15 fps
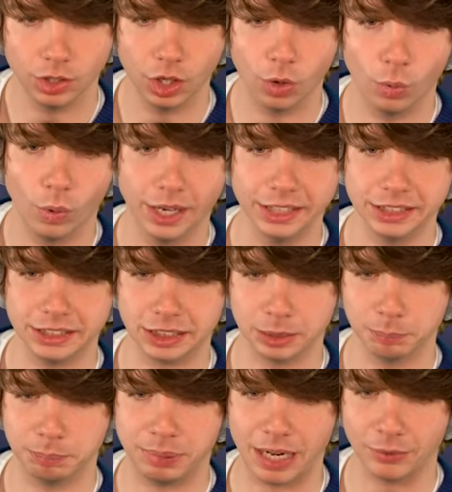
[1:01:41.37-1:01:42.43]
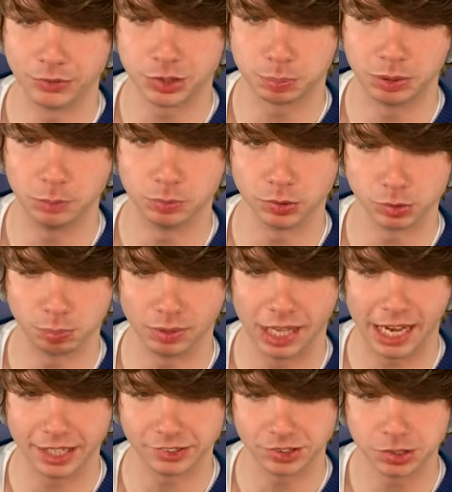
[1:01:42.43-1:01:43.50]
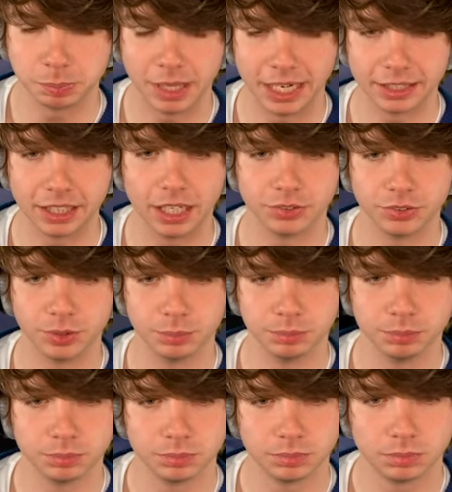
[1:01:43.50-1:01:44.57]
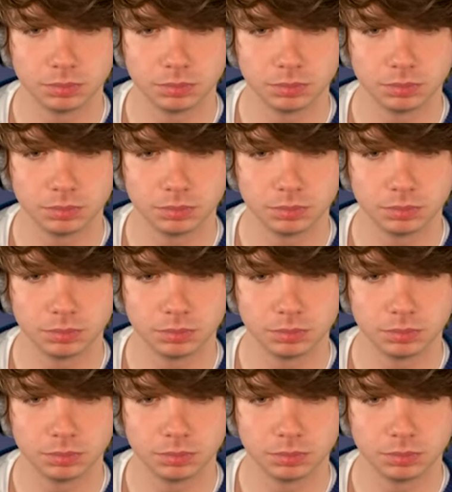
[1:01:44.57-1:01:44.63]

No way he can bounce people's blasts back at them.